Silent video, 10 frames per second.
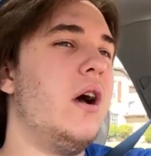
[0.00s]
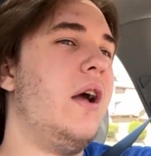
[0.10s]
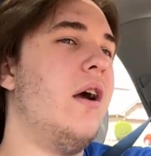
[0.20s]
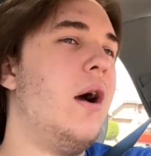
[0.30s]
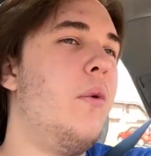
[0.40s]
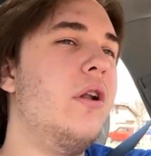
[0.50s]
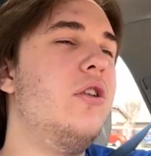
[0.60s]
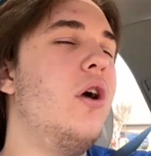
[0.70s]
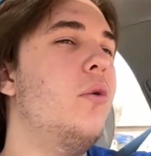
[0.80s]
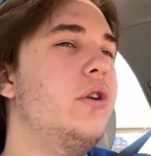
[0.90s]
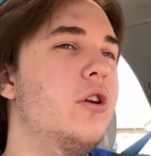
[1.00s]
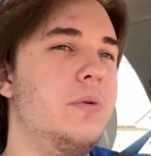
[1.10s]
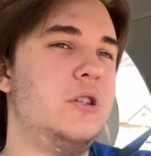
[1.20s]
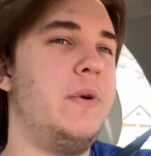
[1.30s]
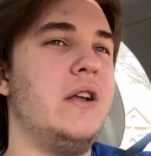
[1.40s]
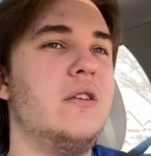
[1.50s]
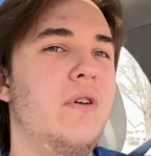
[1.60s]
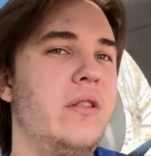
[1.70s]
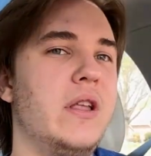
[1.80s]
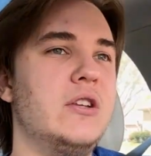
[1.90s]
I want to know your perspective
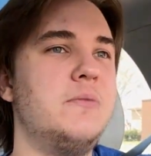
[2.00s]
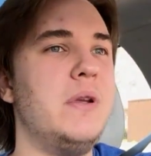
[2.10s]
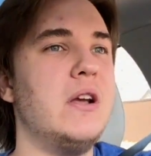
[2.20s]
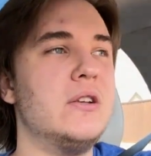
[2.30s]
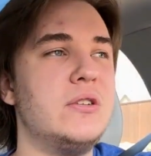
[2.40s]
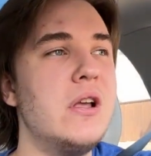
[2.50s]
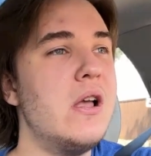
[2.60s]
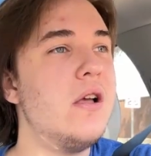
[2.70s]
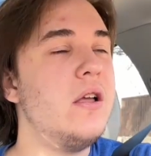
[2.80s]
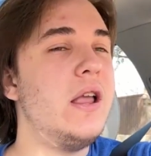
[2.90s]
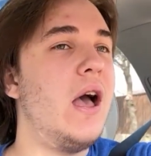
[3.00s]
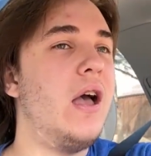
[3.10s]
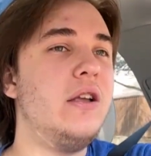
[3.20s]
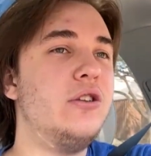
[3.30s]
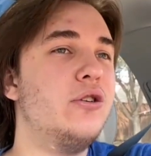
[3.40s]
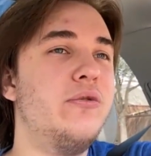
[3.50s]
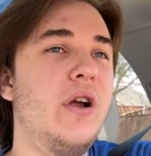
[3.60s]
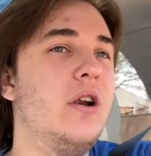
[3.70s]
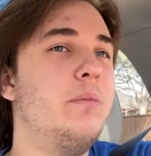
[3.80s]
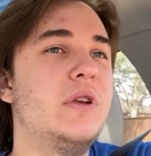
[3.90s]
on this because, yeah, you're
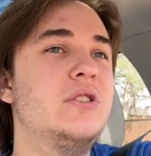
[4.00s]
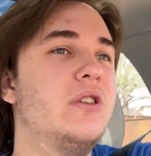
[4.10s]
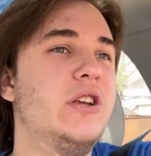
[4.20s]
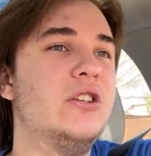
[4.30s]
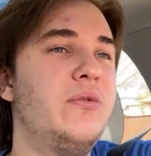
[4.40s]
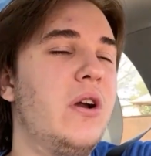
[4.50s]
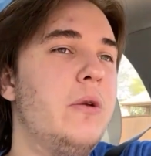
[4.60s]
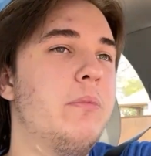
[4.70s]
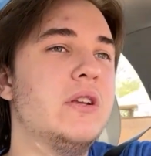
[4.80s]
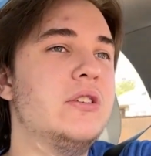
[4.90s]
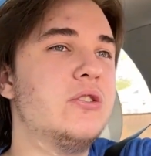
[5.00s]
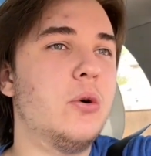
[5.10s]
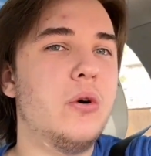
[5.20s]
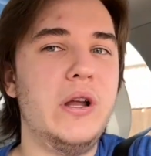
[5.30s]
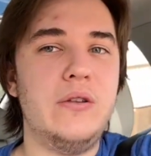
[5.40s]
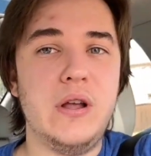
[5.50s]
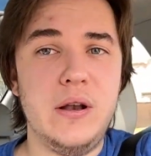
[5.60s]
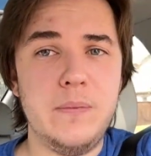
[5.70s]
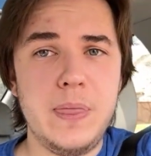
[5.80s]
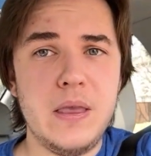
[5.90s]
very business, like, she's very business oriented.